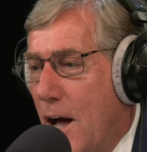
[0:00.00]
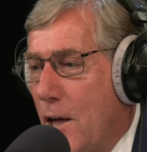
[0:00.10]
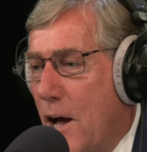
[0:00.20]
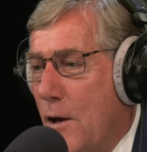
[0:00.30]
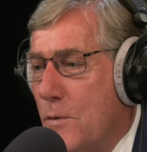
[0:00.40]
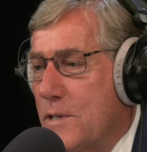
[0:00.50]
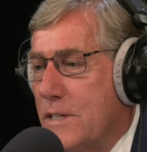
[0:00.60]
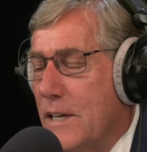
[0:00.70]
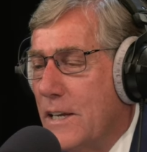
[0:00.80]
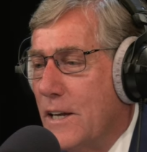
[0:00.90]
I I
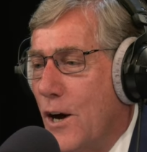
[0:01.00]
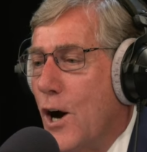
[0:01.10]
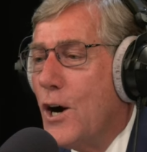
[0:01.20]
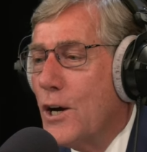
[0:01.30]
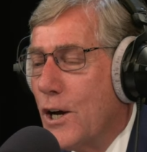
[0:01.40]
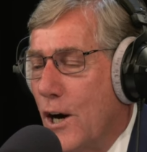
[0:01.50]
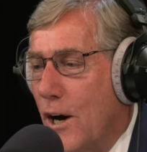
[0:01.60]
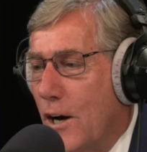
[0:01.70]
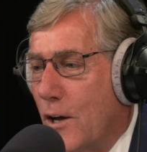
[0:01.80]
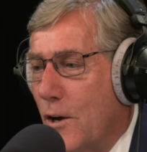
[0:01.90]
was in Hong
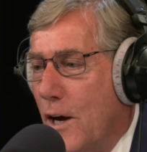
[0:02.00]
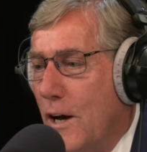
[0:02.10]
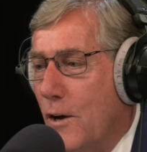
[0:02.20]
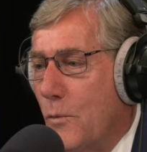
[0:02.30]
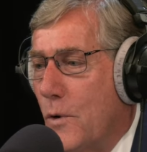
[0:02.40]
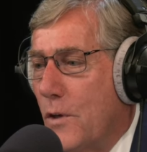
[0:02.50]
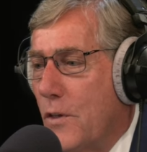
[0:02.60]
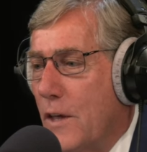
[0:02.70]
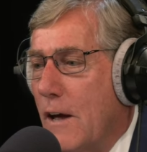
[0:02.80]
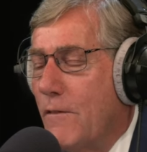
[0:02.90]
Kong uh,
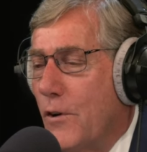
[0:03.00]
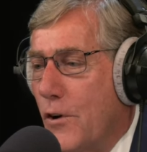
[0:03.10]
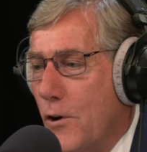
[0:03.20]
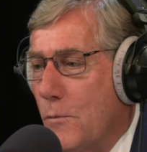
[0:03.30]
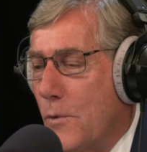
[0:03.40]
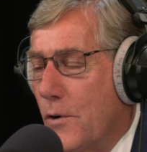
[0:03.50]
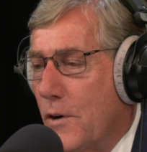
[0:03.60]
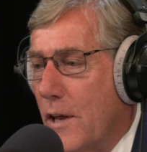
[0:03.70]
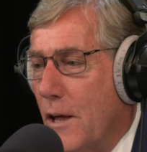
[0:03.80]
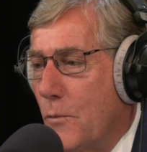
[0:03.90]
with Governor
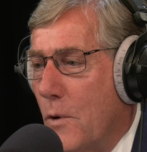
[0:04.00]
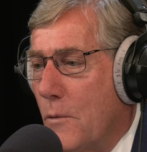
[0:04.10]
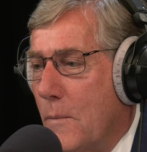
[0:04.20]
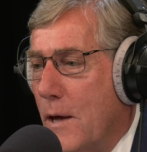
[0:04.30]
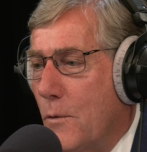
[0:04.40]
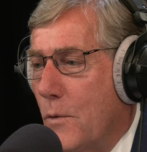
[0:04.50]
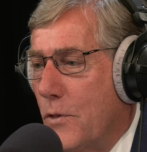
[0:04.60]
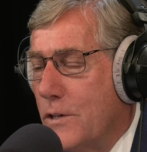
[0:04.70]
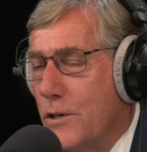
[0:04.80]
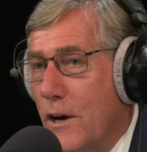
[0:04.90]
Herbert, and we met
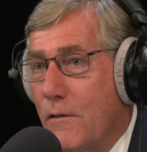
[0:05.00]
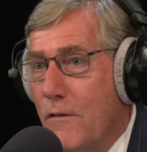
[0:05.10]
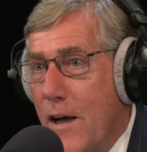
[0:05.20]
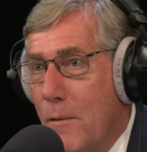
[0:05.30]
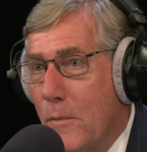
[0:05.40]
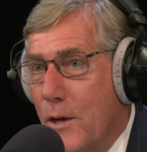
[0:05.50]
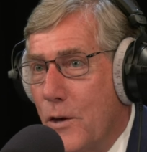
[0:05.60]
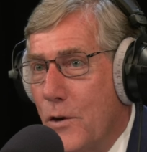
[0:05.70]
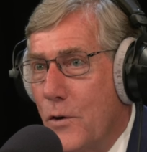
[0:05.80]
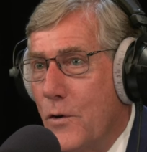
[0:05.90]
with the Chung family
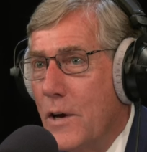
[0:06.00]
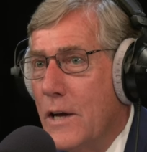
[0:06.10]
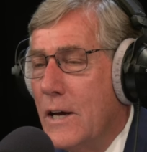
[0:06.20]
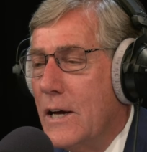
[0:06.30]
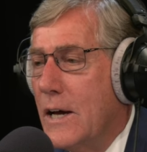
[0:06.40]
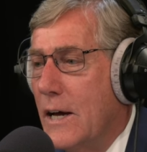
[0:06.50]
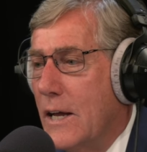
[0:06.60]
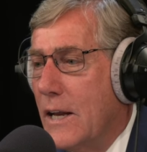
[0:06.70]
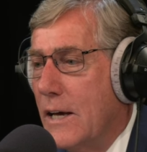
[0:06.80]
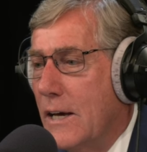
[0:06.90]
who.
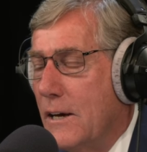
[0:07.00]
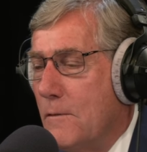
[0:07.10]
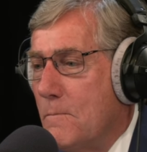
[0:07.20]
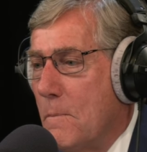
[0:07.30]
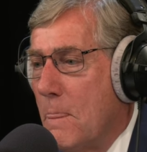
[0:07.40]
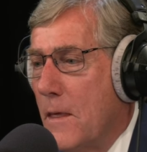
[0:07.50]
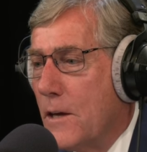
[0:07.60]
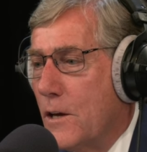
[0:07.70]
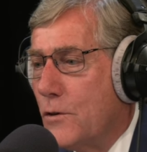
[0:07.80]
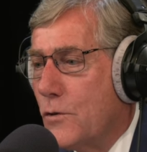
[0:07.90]
I uh,
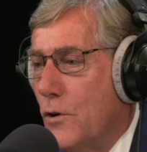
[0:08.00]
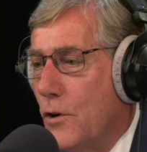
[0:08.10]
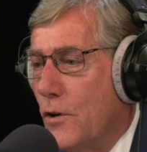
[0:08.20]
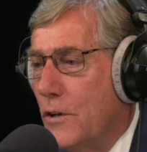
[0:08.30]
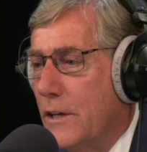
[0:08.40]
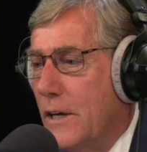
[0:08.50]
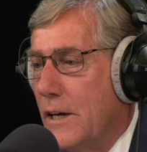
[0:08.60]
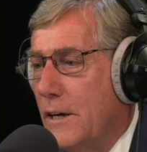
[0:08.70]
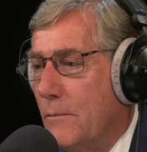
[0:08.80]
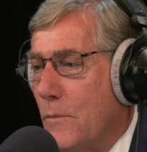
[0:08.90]
controlled
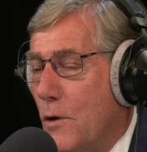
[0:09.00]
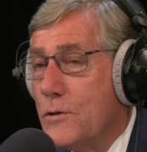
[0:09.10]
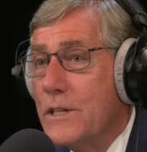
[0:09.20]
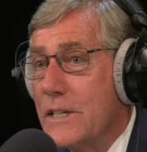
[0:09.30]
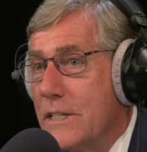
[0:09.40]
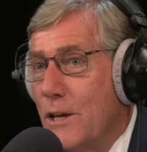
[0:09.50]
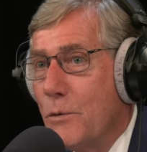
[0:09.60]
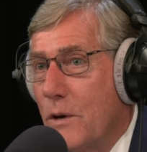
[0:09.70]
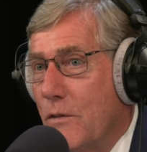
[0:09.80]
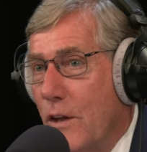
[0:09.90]
uh, O C C,
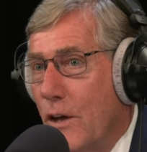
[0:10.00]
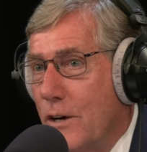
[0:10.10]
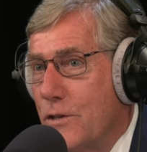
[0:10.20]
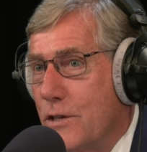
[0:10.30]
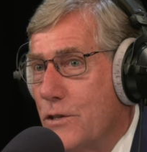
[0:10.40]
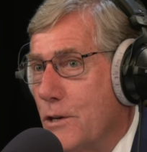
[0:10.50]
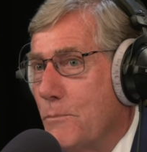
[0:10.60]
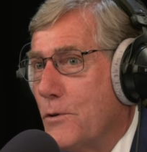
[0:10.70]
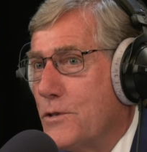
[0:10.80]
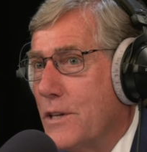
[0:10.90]
one of the largest
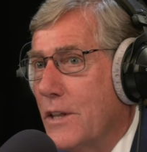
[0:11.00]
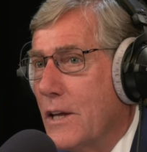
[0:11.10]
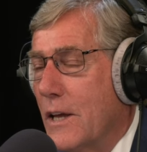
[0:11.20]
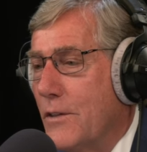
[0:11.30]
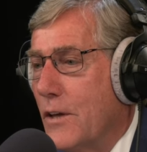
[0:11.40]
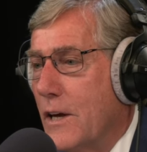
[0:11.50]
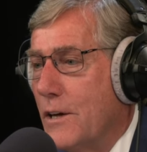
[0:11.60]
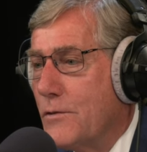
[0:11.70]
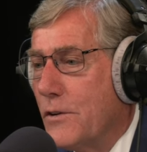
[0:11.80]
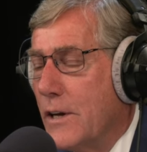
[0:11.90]
shippers in the in the
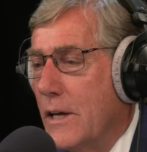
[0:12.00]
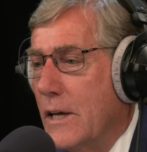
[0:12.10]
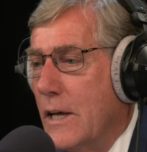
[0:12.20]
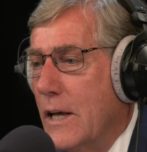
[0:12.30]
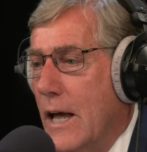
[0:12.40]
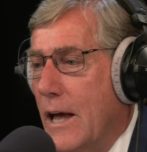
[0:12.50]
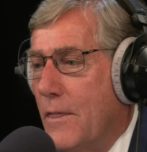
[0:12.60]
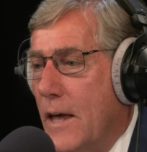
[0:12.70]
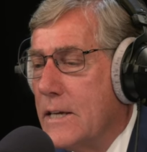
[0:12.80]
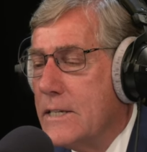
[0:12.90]
country,
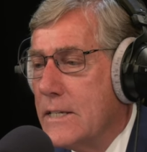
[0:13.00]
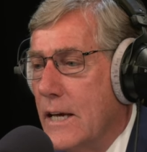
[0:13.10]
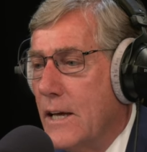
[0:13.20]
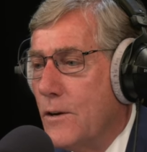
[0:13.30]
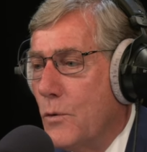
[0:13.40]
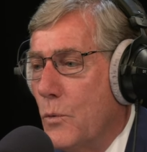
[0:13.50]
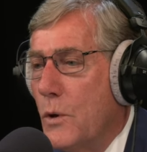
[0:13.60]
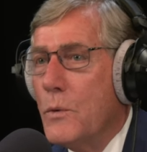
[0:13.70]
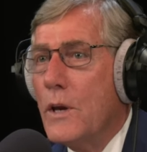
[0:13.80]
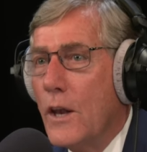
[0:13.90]
and they said
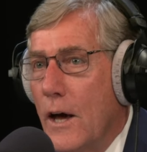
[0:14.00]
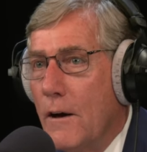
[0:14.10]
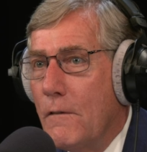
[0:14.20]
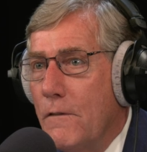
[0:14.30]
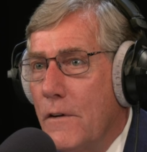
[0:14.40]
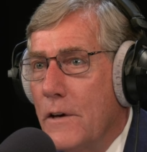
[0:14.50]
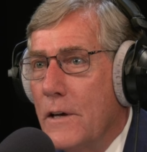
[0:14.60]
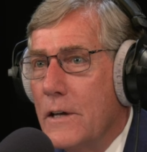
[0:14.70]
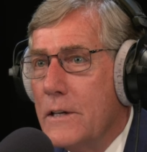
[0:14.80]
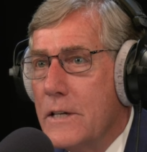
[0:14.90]
we would love
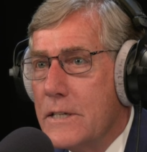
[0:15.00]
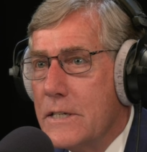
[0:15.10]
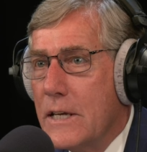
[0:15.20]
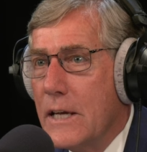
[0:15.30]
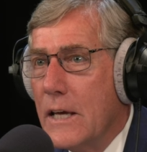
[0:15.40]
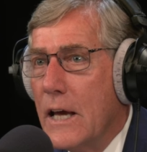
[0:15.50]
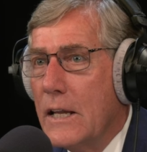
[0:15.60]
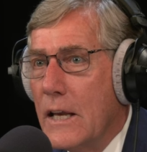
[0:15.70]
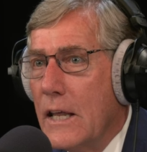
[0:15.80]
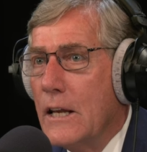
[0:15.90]
to see
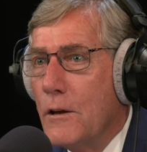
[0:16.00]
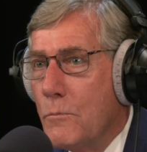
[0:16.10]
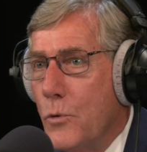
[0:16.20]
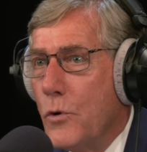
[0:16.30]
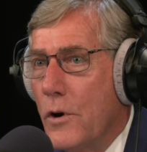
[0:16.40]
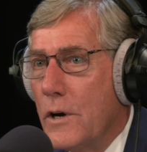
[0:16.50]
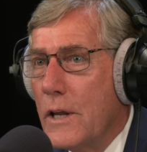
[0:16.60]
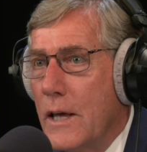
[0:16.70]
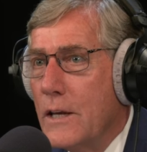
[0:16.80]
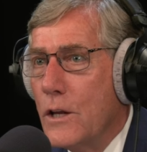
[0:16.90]
an inland port
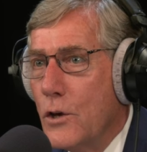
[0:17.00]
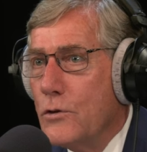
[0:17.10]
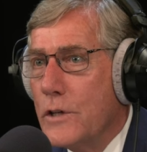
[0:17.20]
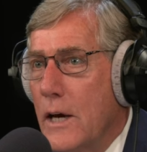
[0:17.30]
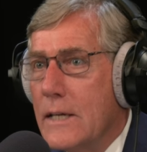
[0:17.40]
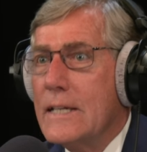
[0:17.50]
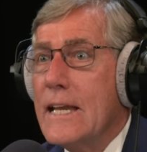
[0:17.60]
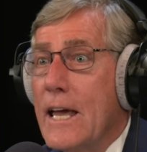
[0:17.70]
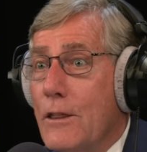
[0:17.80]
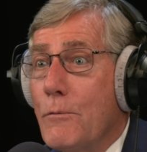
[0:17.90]
in Utah to
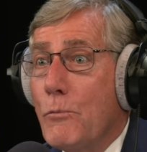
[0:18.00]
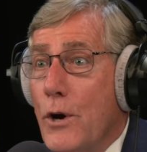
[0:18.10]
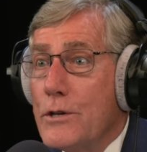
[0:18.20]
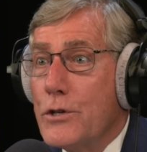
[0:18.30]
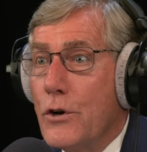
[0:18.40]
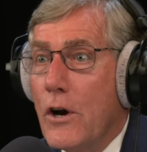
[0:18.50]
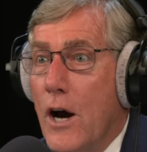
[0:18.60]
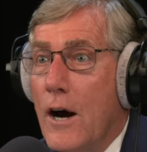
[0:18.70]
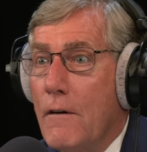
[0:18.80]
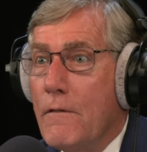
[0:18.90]
take the pressure
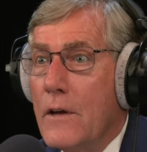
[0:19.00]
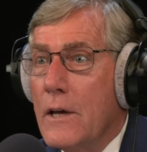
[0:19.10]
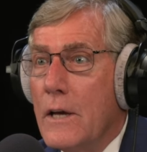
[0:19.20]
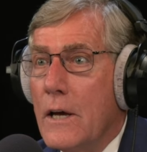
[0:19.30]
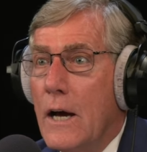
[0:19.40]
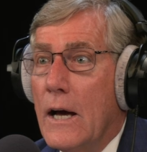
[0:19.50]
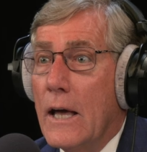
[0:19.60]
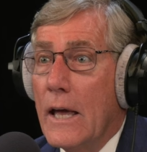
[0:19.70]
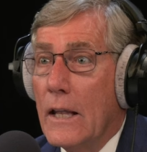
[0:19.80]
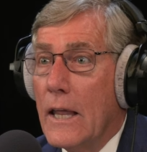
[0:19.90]
off
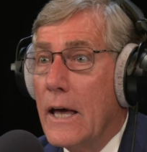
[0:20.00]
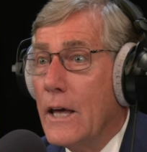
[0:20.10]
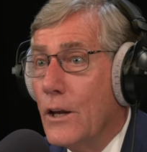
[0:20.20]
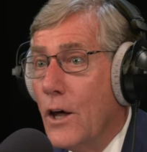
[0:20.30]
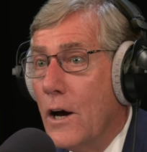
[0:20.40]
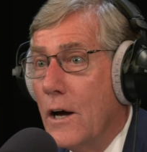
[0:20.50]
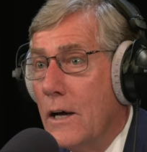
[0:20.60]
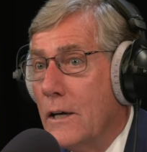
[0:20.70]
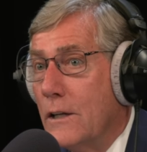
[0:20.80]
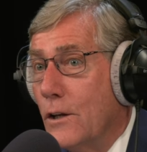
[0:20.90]
uh, L A and Lo
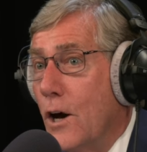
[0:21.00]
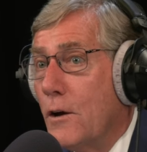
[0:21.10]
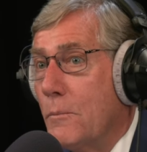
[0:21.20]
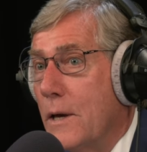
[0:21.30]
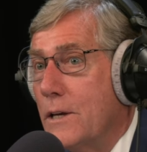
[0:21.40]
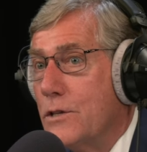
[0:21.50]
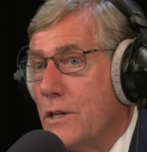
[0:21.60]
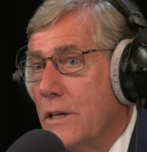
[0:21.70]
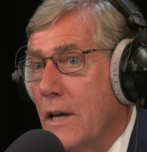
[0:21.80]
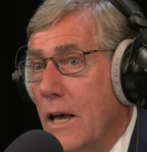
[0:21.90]
uh, Long
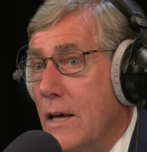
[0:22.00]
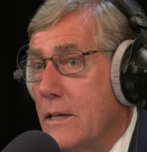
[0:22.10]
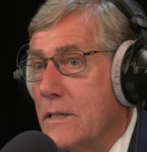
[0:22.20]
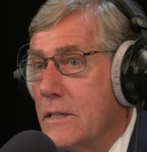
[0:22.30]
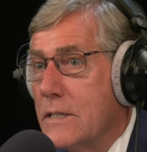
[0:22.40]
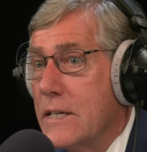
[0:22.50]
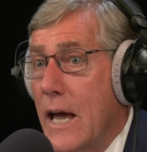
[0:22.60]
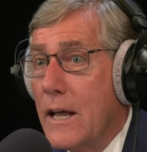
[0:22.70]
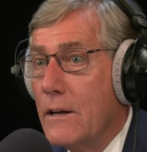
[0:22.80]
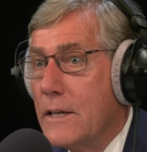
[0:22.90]
Beach and and
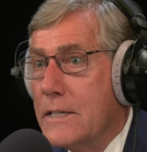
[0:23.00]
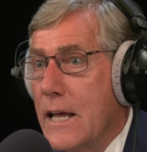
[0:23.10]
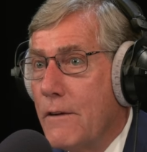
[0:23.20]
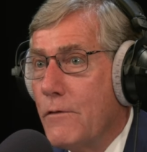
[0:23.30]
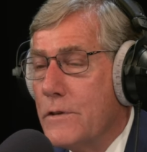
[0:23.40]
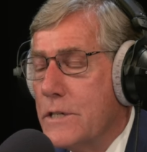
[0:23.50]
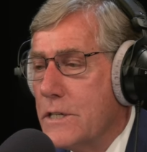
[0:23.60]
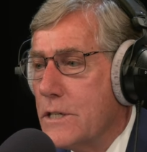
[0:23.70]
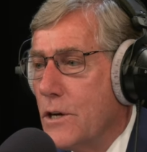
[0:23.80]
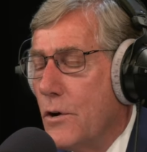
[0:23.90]
Seattle and San
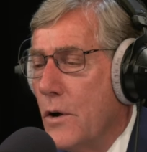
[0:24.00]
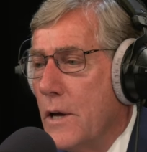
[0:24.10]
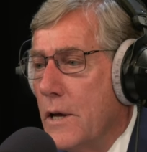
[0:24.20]
Francisco,